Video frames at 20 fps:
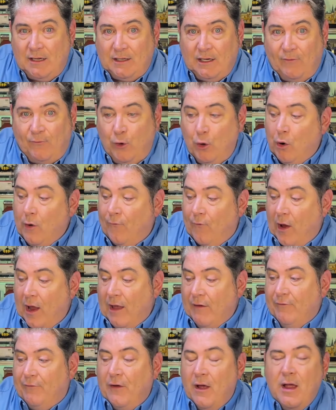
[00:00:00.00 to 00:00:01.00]
If you
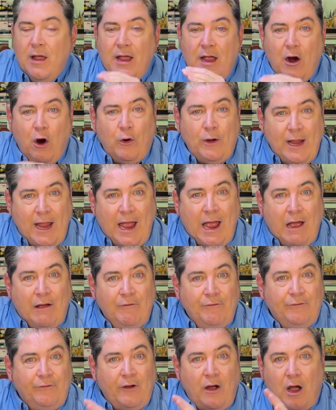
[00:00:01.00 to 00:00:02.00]
already
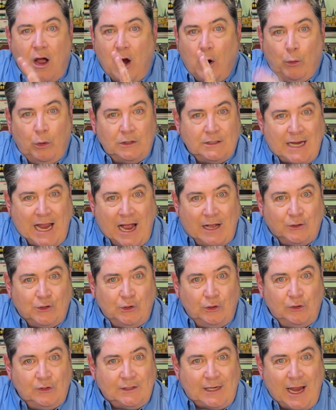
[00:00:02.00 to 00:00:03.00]
have Hogwarts
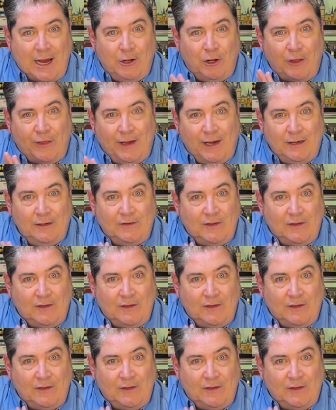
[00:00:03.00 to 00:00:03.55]
Castle scale things,